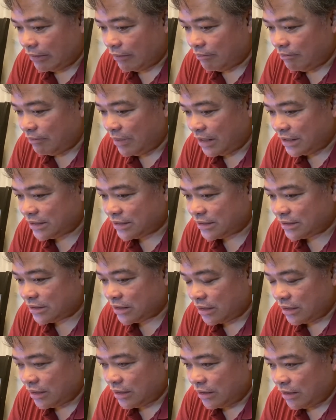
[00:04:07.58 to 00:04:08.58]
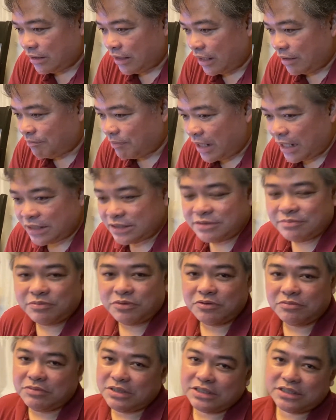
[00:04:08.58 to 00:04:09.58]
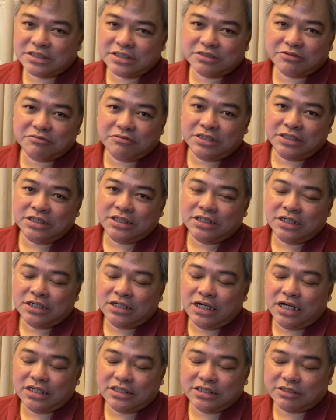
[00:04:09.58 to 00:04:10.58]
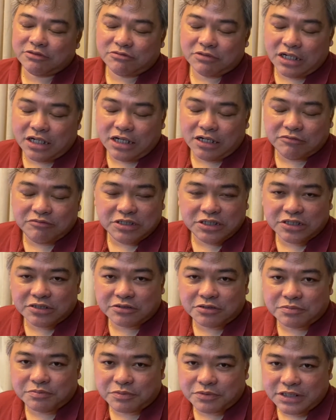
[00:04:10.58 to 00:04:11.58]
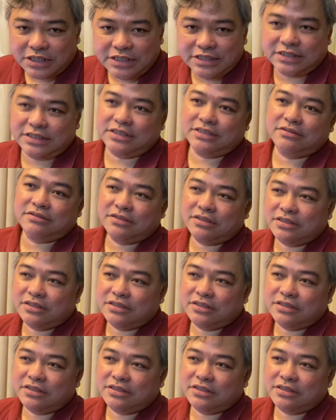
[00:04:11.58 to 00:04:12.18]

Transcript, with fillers: best uh, possible means that we uh, that uh, we incorporated,